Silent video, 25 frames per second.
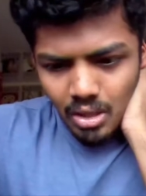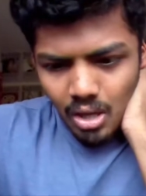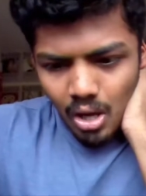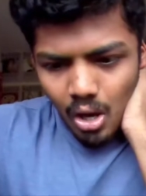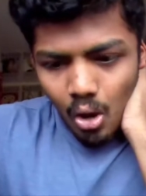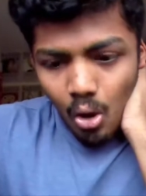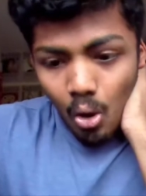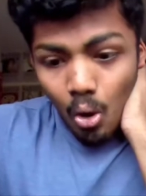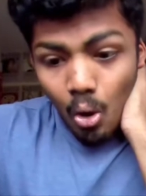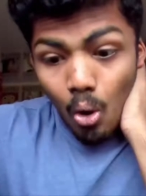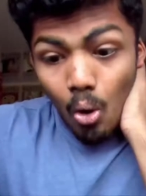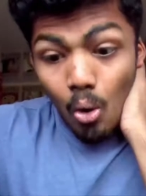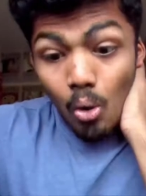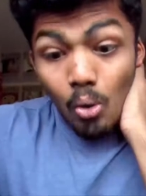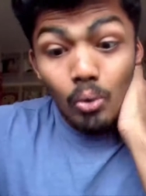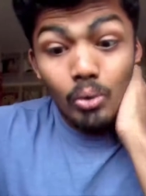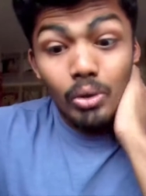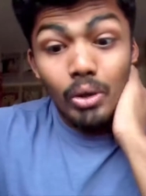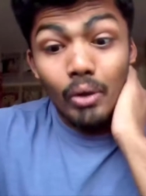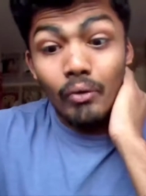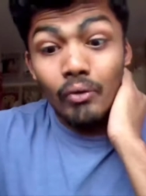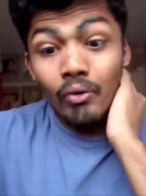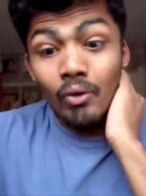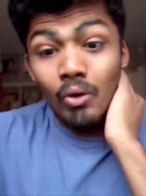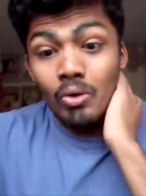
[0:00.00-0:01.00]
Oh,
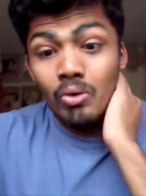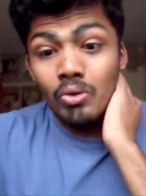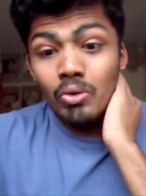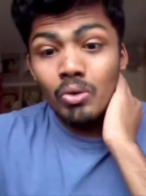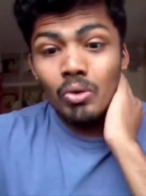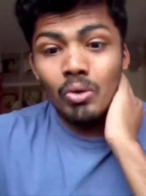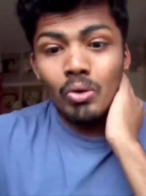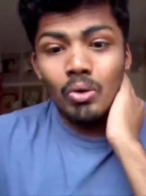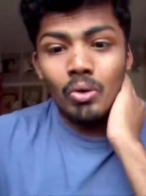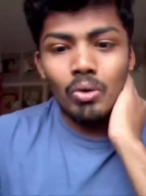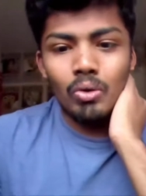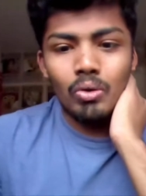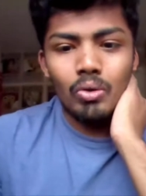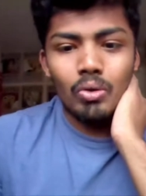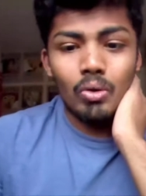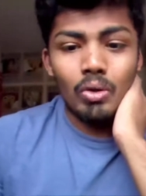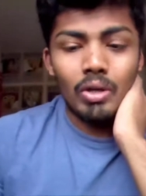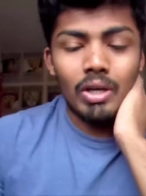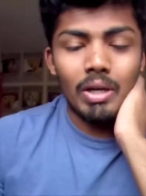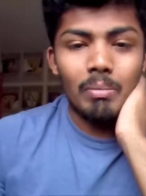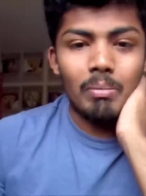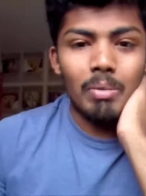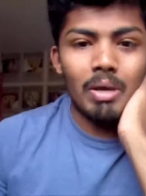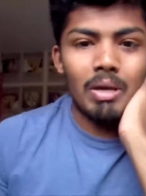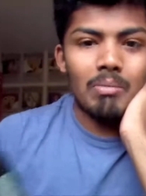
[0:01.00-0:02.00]
the photo. Look
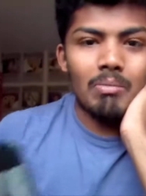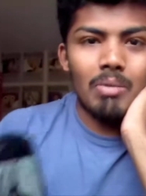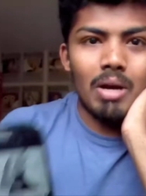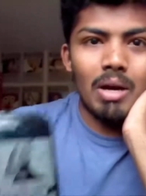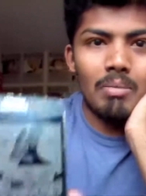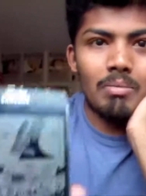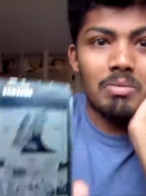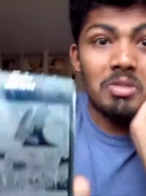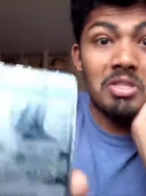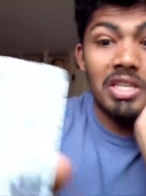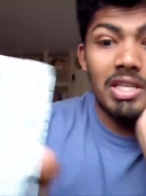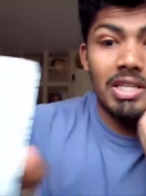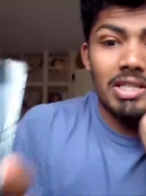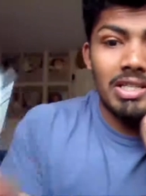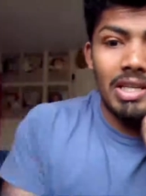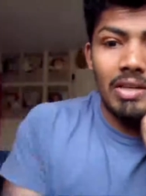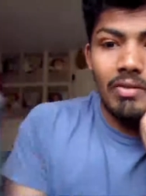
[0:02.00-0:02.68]
at Big Mom. She's